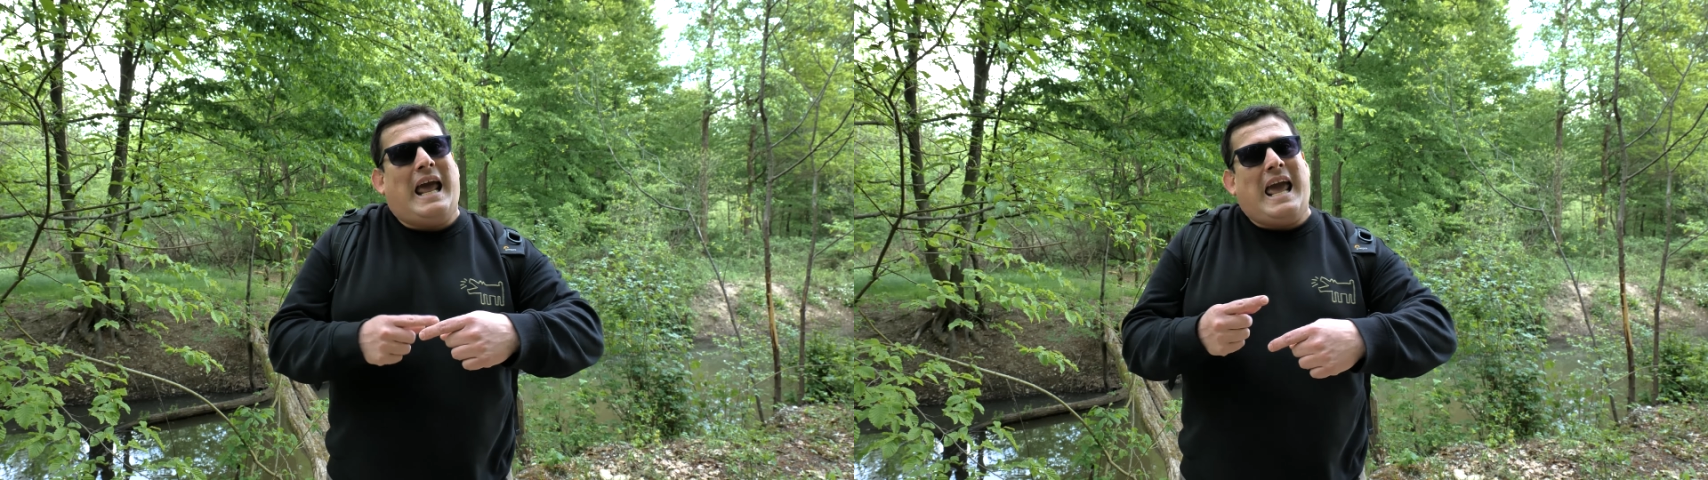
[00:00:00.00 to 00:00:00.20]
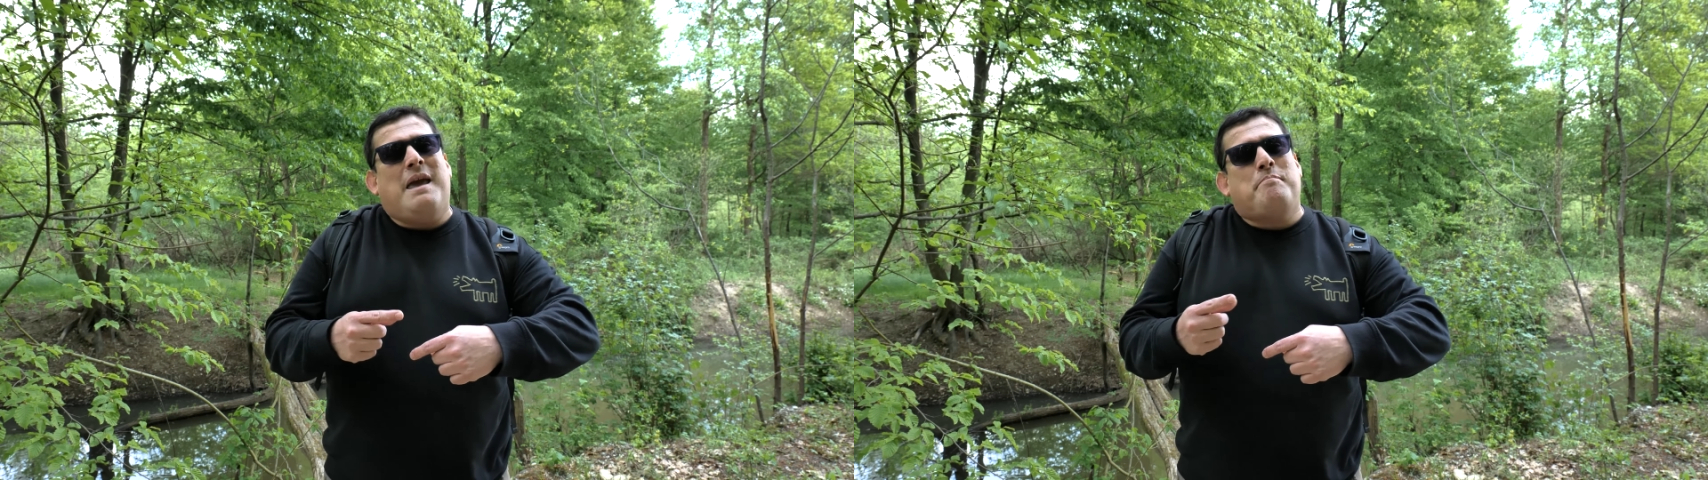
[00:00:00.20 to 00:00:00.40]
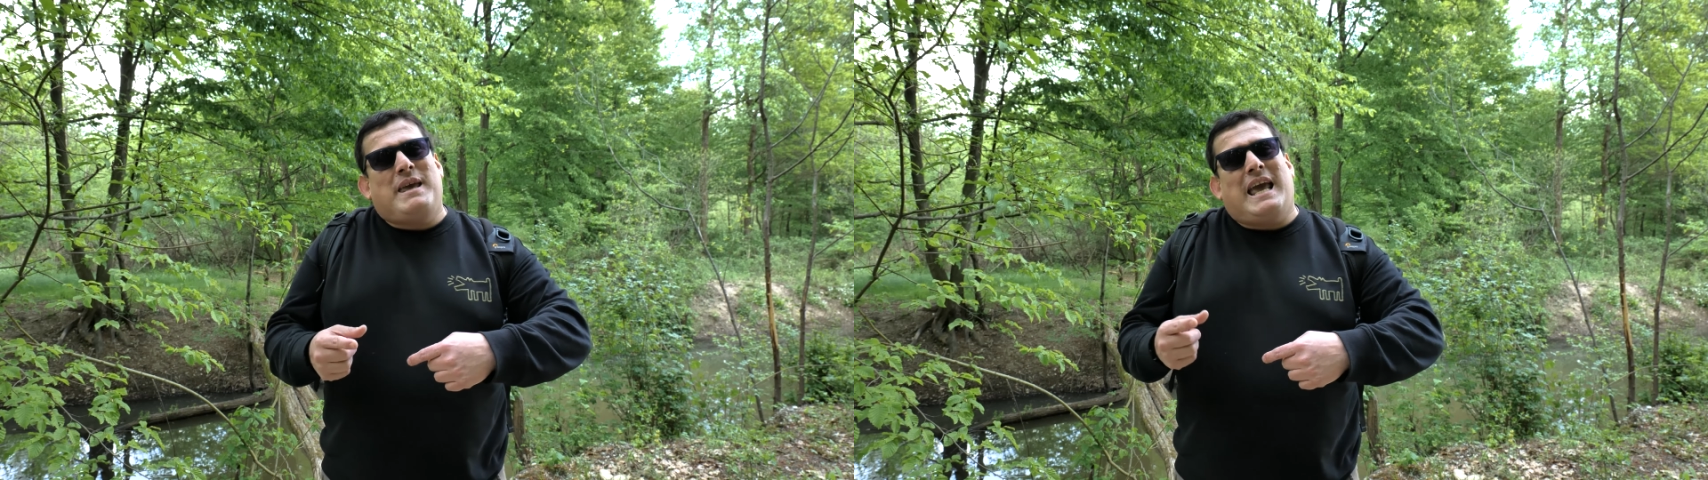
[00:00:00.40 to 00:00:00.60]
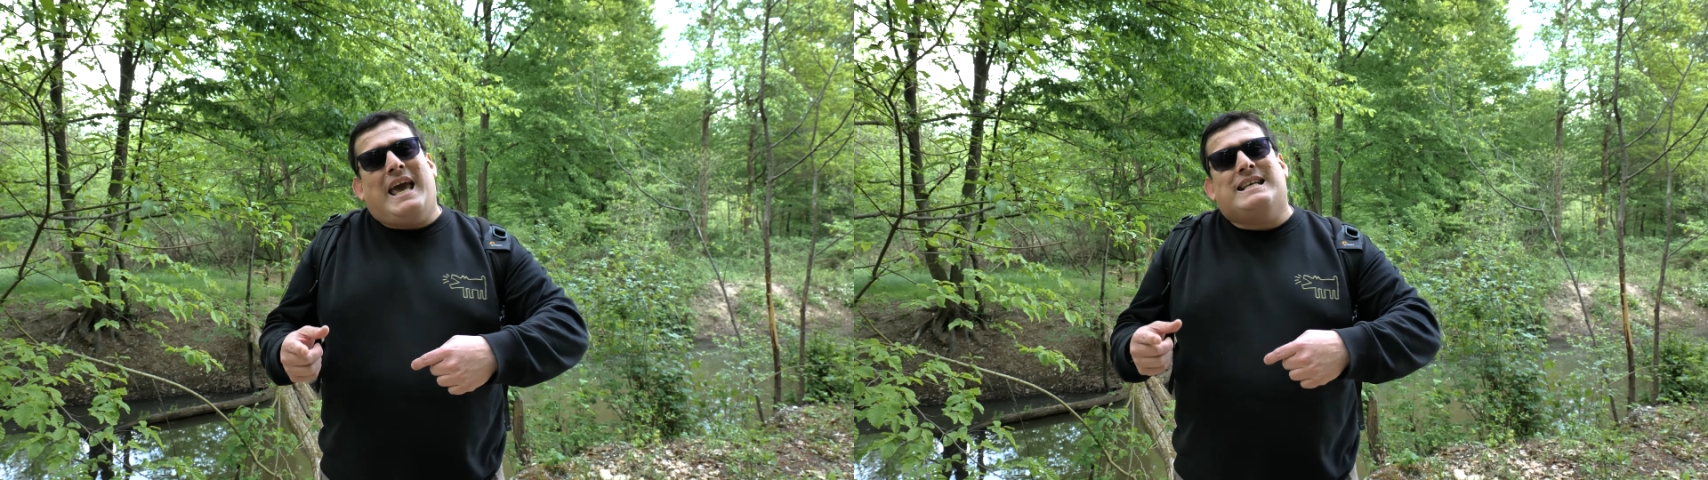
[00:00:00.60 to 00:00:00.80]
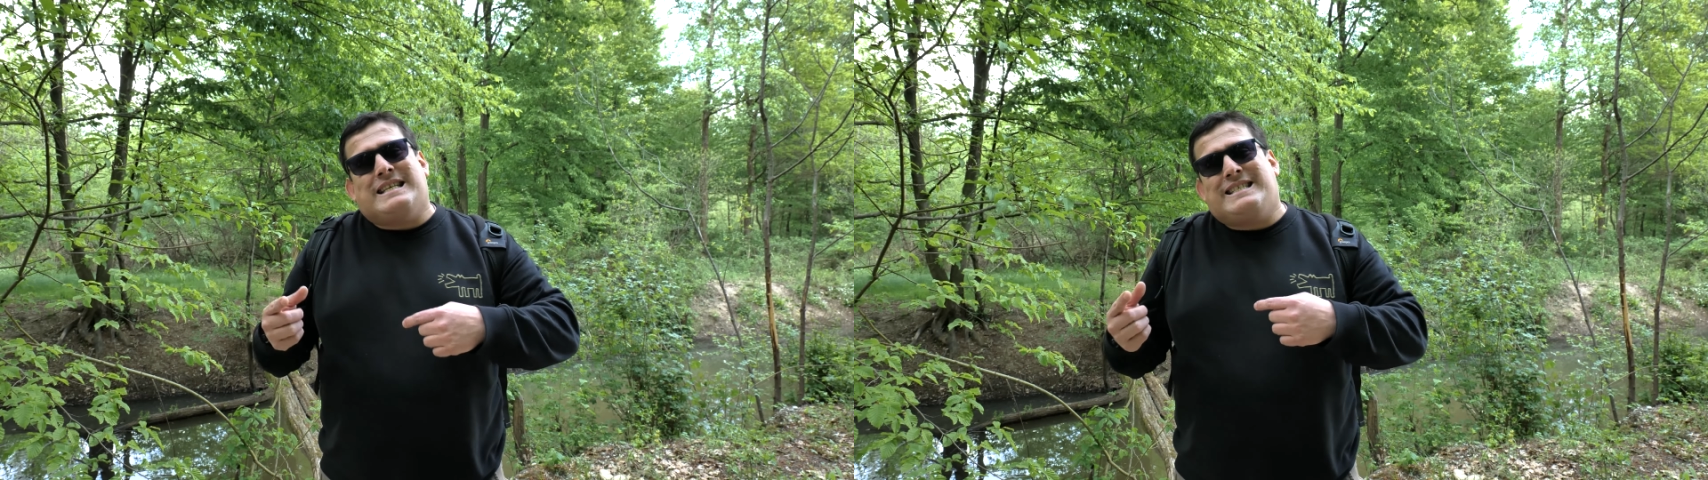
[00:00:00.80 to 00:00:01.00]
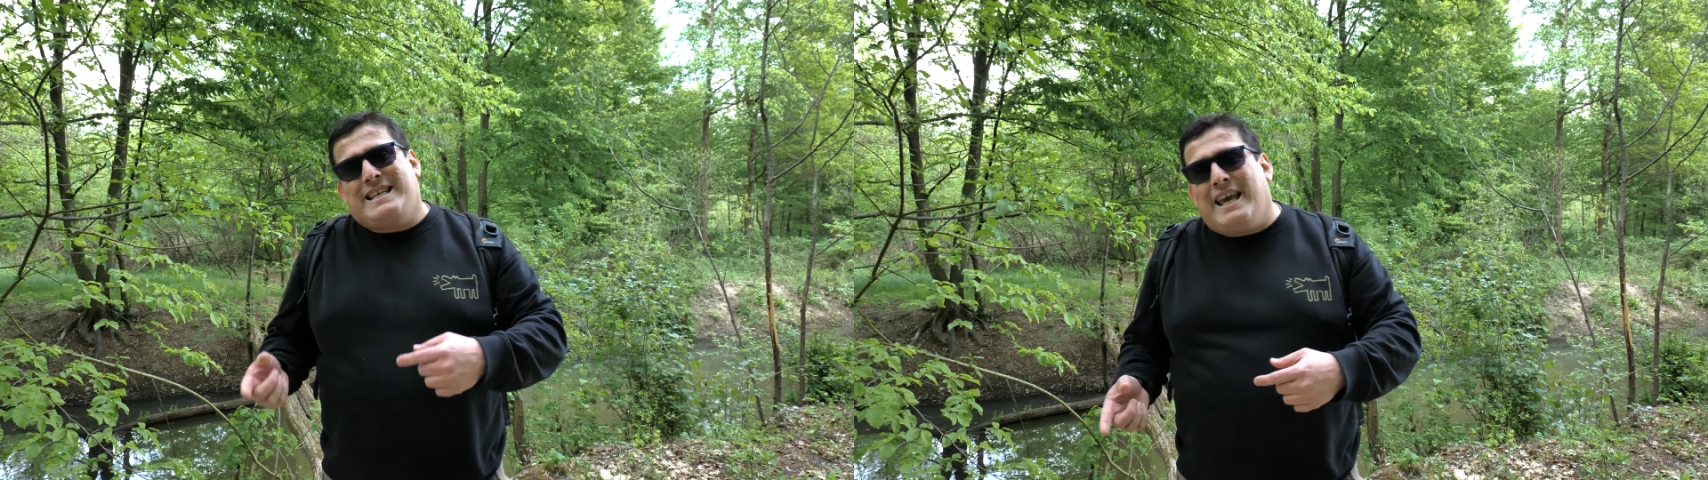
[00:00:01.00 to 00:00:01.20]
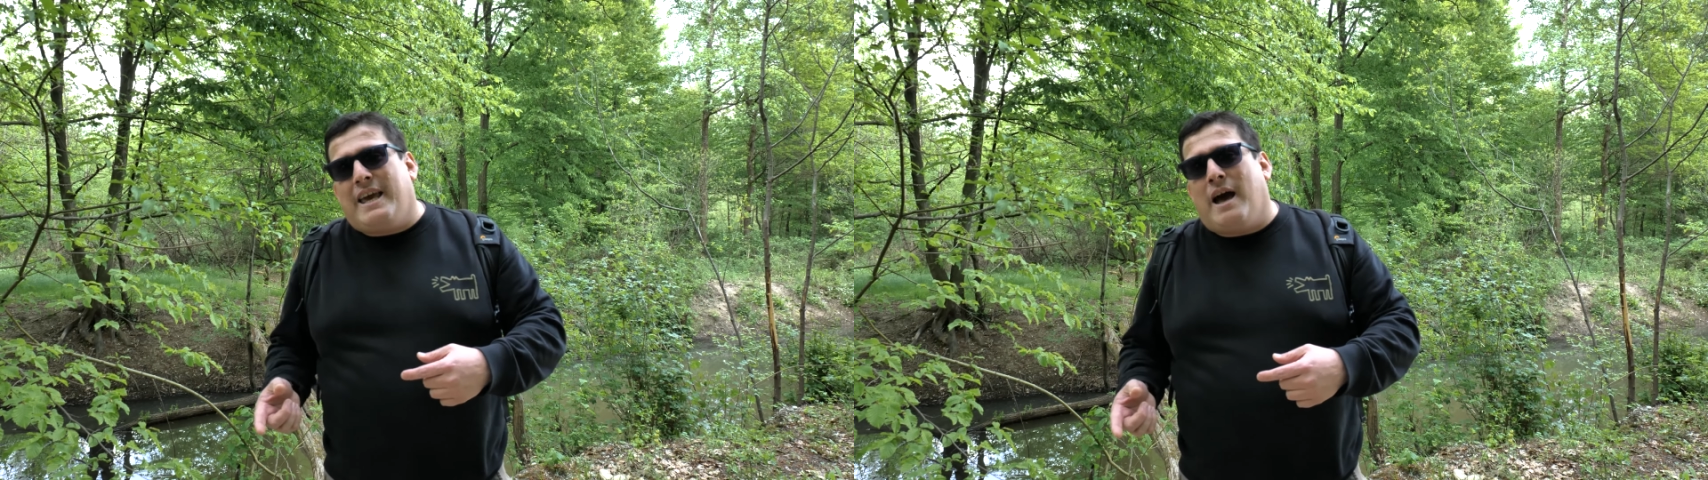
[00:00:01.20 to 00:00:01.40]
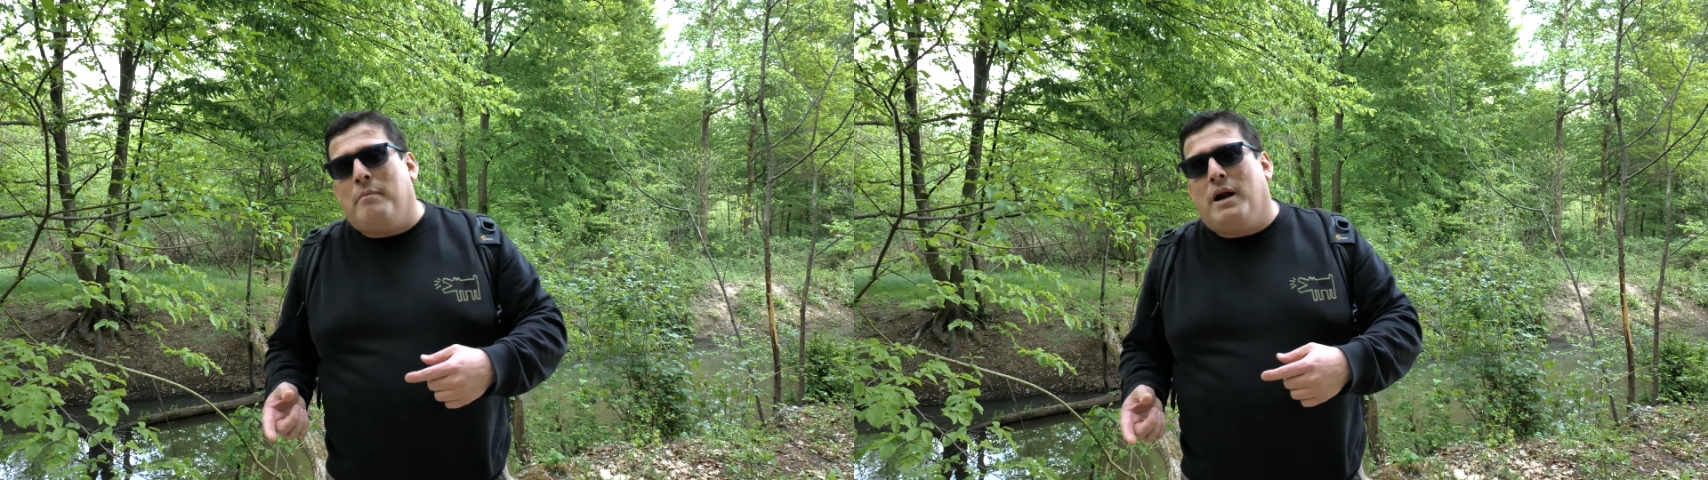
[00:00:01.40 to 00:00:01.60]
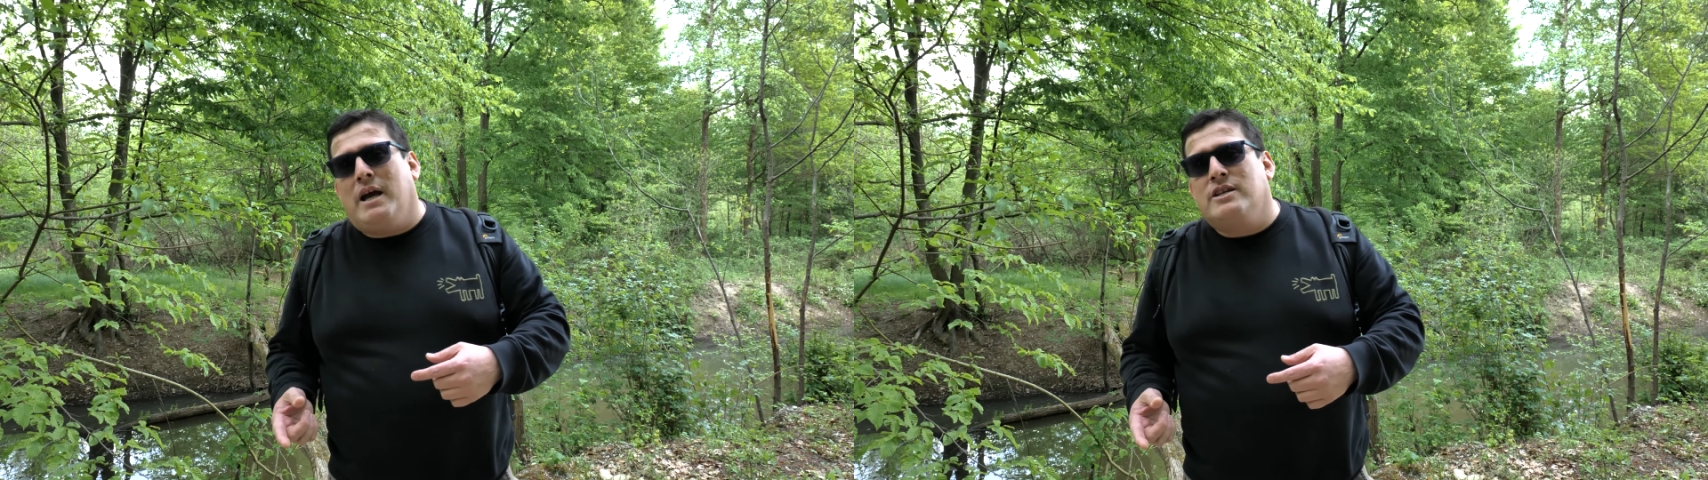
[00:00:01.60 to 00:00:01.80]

APS-C camera,